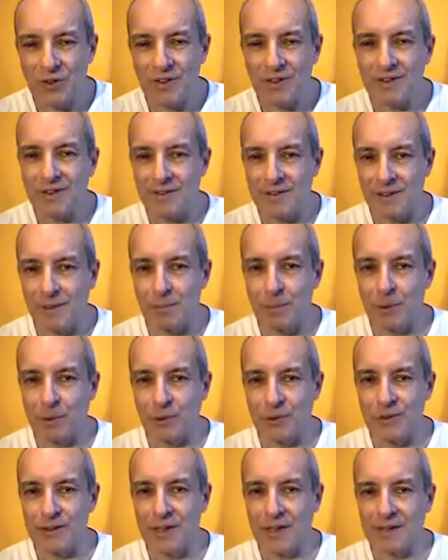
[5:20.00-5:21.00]
because this is the
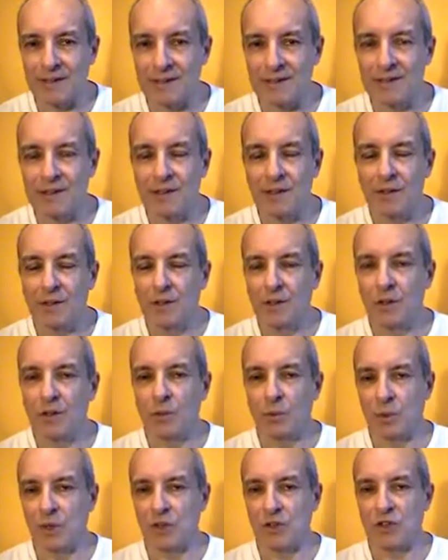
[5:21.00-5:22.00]
process
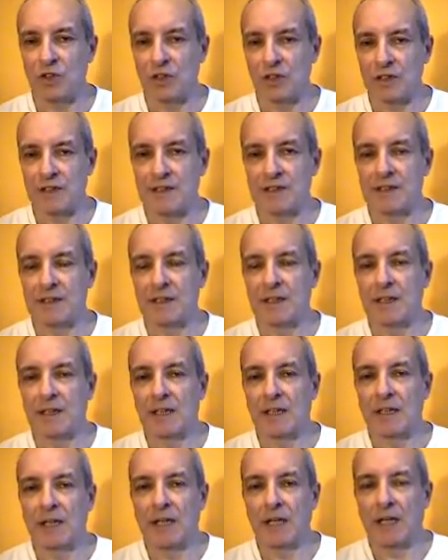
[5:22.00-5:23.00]
which is
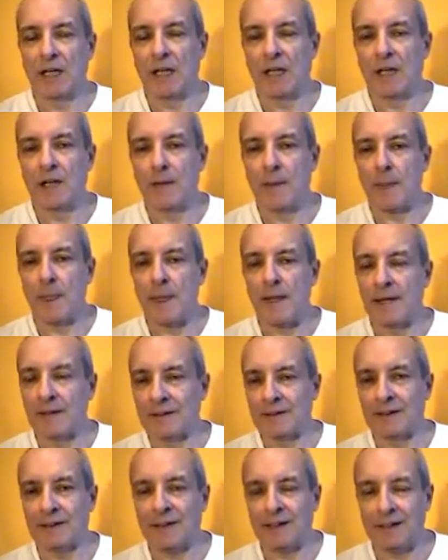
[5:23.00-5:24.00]

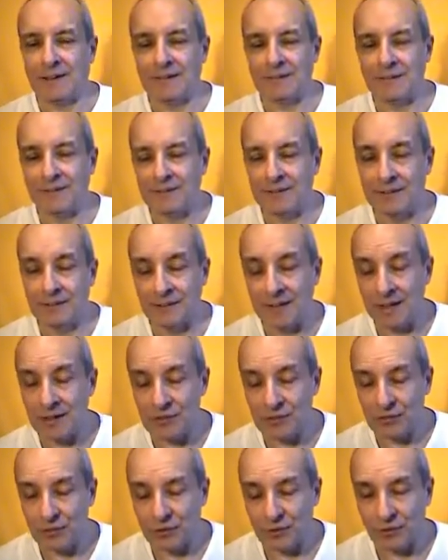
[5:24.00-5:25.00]
indicated in the
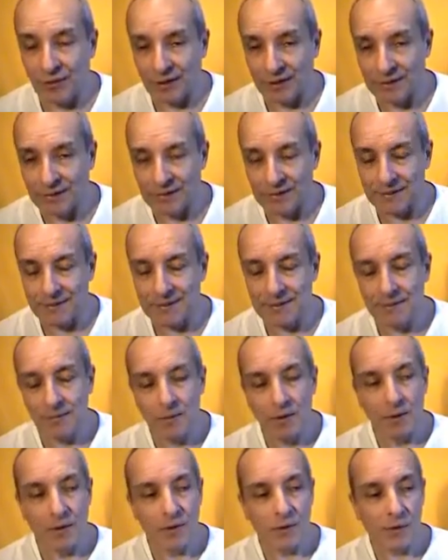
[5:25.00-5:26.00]
next few verses.
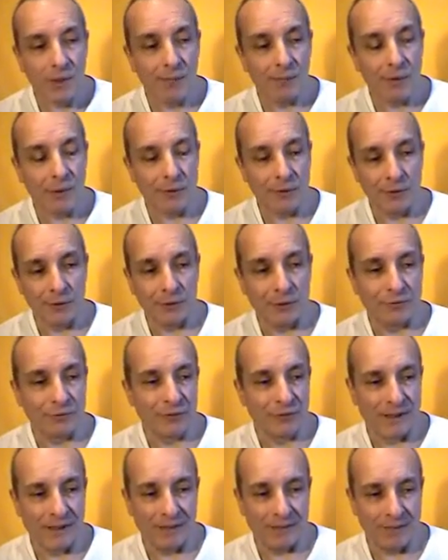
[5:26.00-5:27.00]
So I'm not going to look
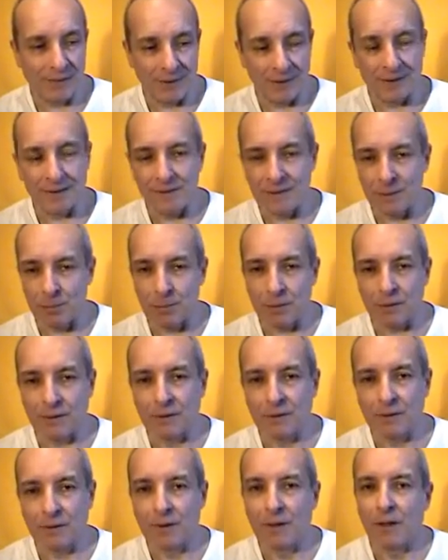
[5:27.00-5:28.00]
for anything deeper
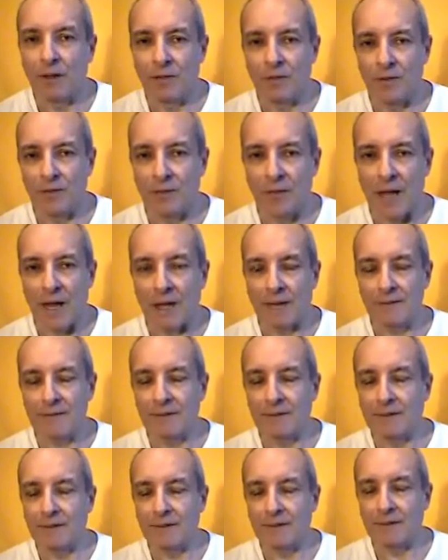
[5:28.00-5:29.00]
than that.